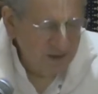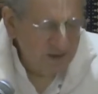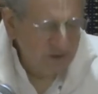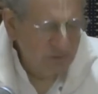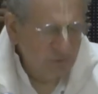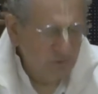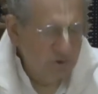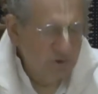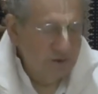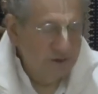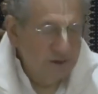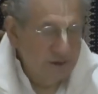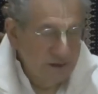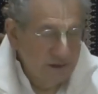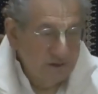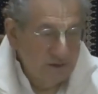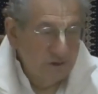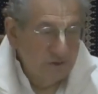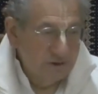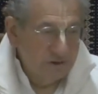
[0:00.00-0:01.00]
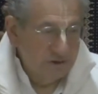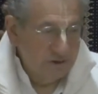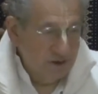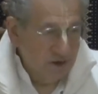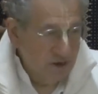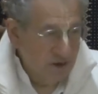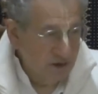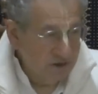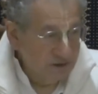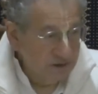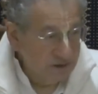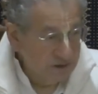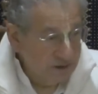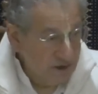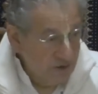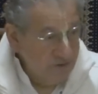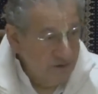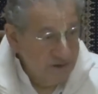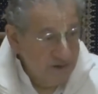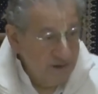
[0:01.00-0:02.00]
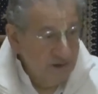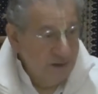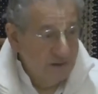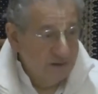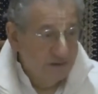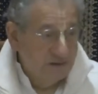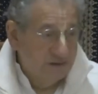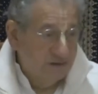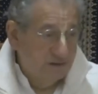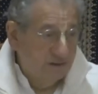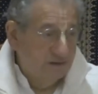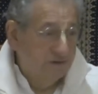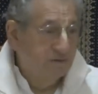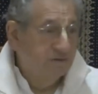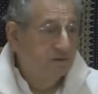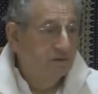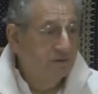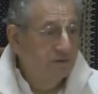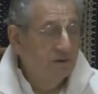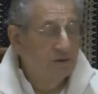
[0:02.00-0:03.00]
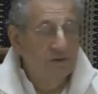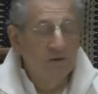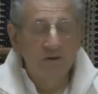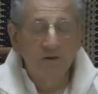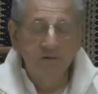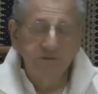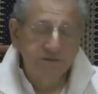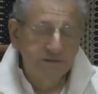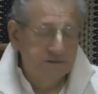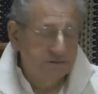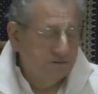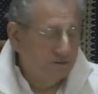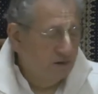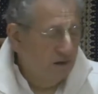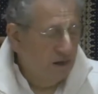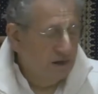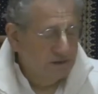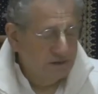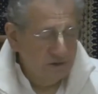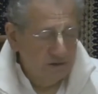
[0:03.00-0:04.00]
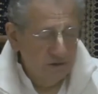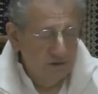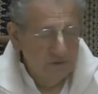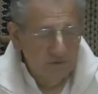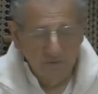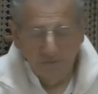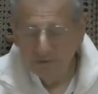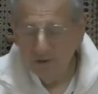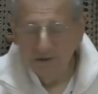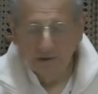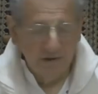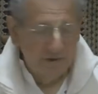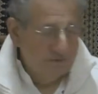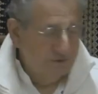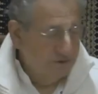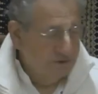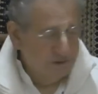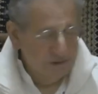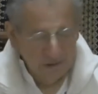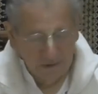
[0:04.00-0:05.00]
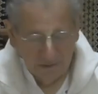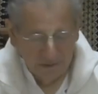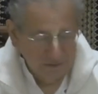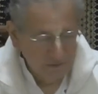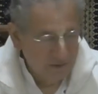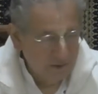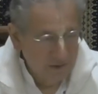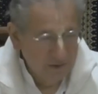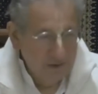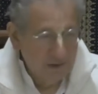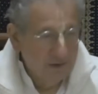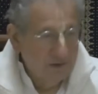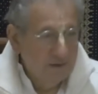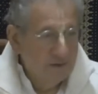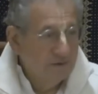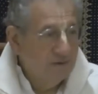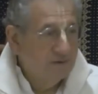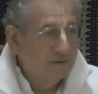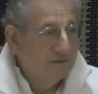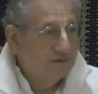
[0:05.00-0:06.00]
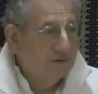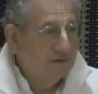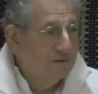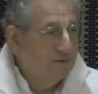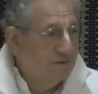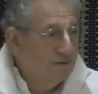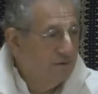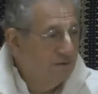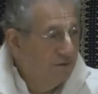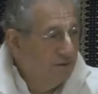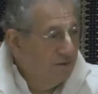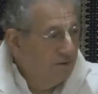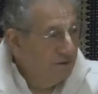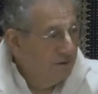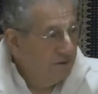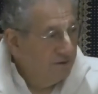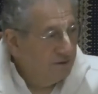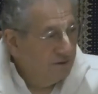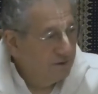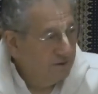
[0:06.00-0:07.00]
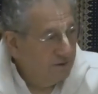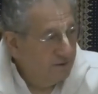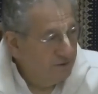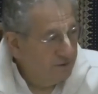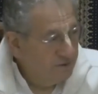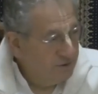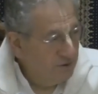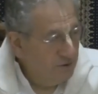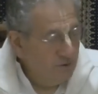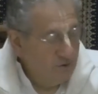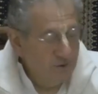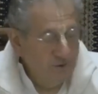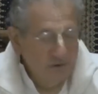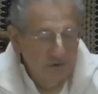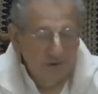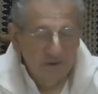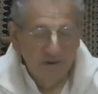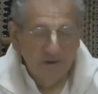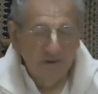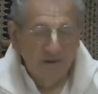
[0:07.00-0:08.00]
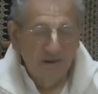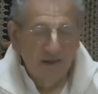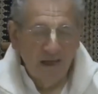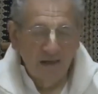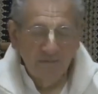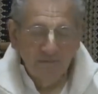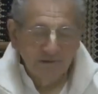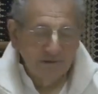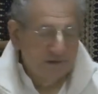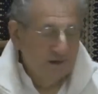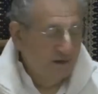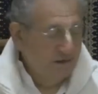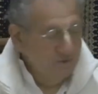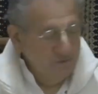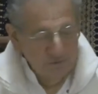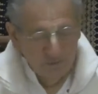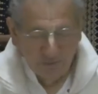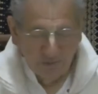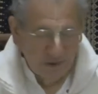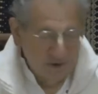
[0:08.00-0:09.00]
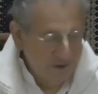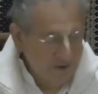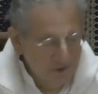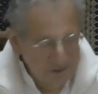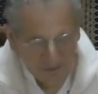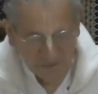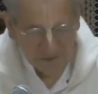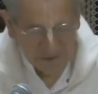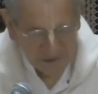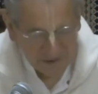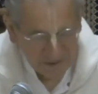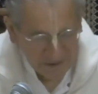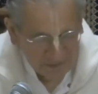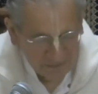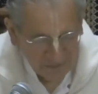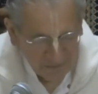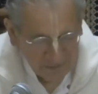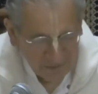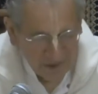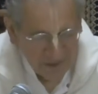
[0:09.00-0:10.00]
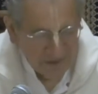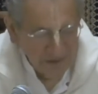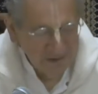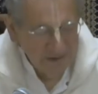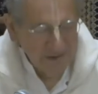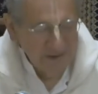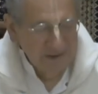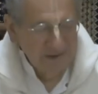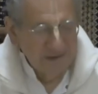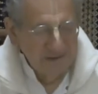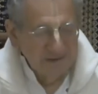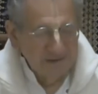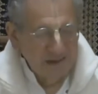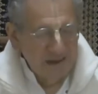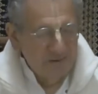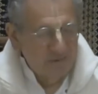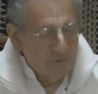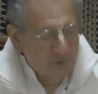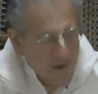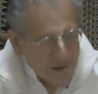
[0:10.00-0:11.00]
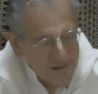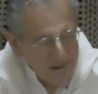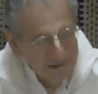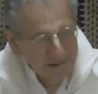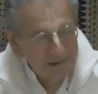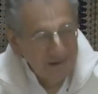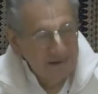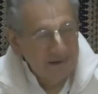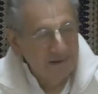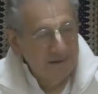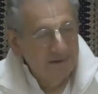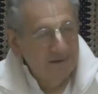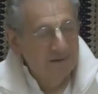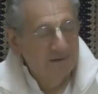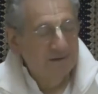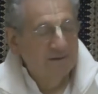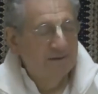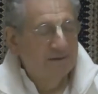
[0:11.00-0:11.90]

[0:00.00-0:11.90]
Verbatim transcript: in this world is Krishna consciousness. Everything else is there. You go to Costco, you'll find everything so you, go on Amazon, you'll find everything. But that one thing